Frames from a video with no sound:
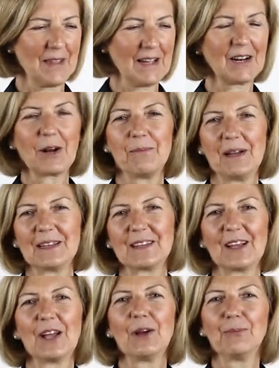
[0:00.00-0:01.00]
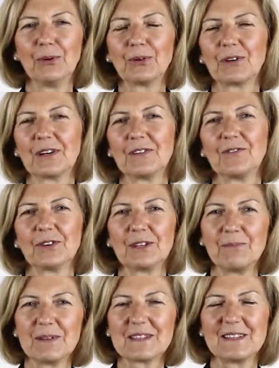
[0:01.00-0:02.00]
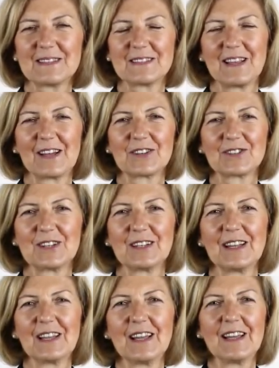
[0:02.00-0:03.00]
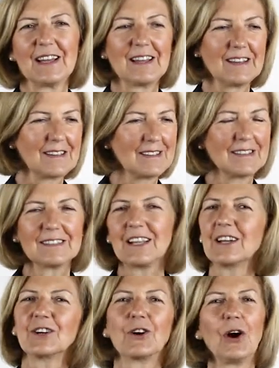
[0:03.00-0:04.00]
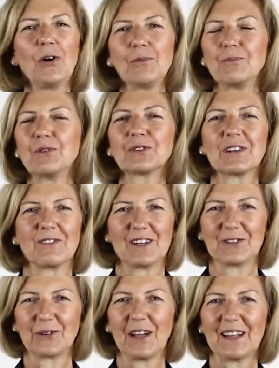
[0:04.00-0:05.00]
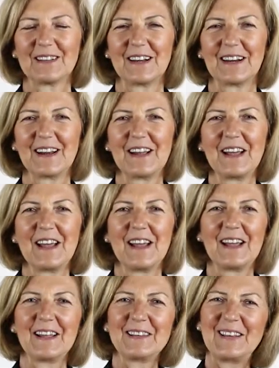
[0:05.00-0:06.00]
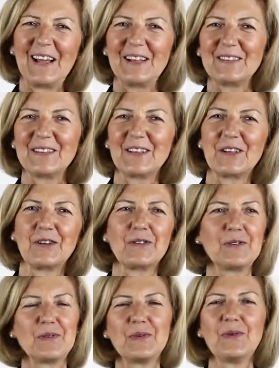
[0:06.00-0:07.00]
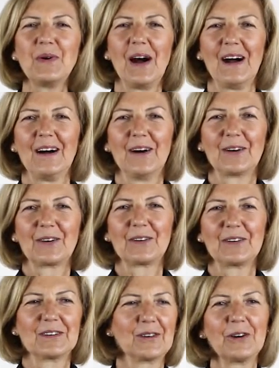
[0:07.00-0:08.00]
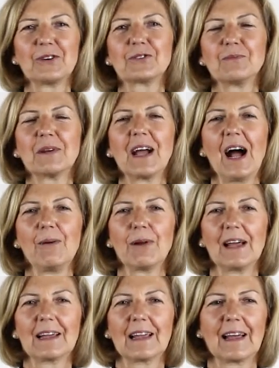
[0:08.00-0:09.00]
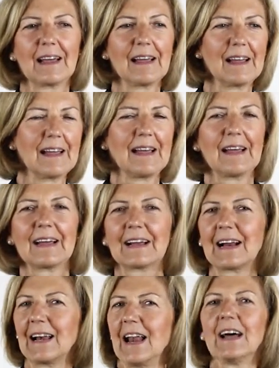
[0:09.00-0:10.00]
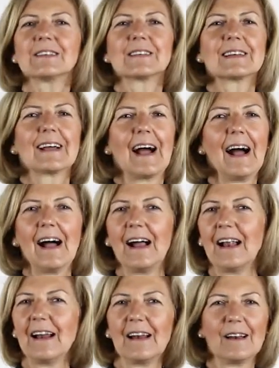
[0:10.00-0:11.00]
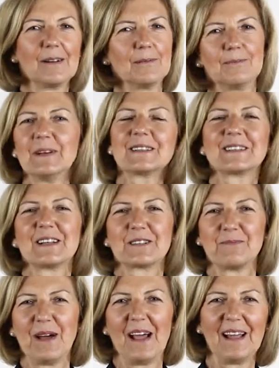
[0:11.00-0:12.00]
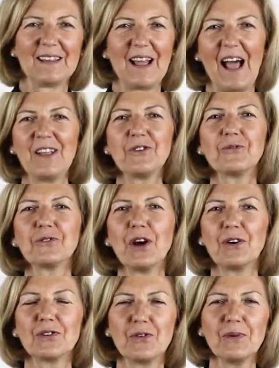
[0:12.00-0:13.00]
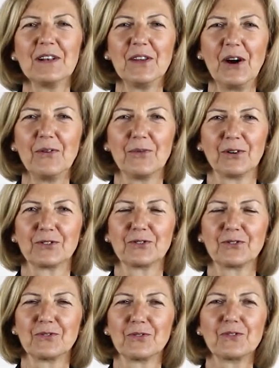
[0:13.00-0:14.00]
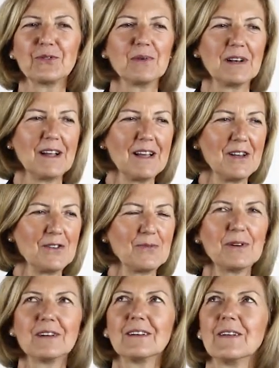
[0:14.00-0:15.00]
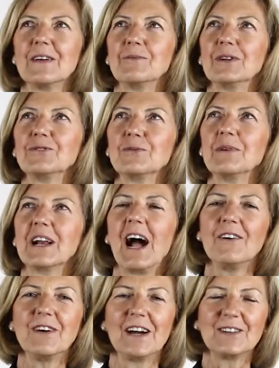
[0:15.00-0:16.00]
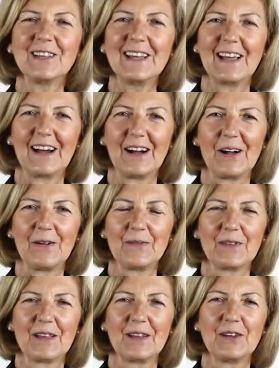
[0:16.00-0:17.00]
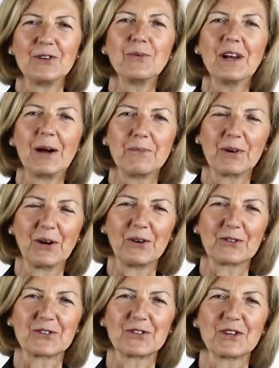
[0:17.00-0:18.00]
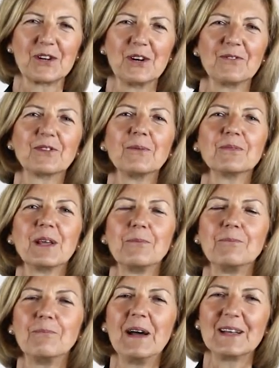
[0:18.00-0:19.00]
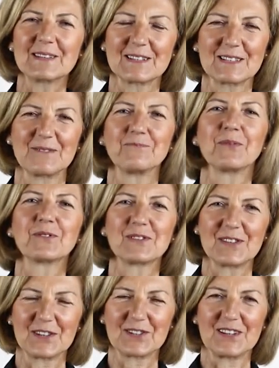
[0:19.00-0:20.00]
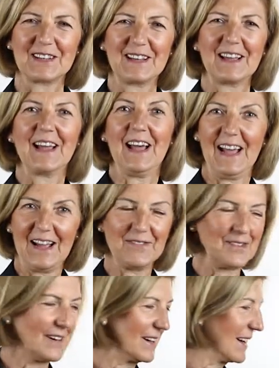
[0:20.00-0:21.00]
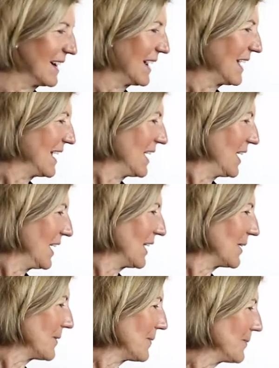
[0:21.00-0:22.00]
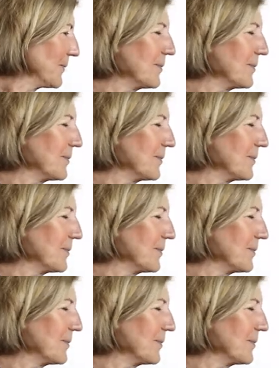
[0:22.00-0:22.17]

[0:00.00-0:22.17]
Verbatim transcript: uh, recommend book uh, for the business section. Uh, they go beautifully together. Uh, then you going to become like a a classical businessman and you know you will know what to do you will you will when you will have idea you will approach from the best position ever uh,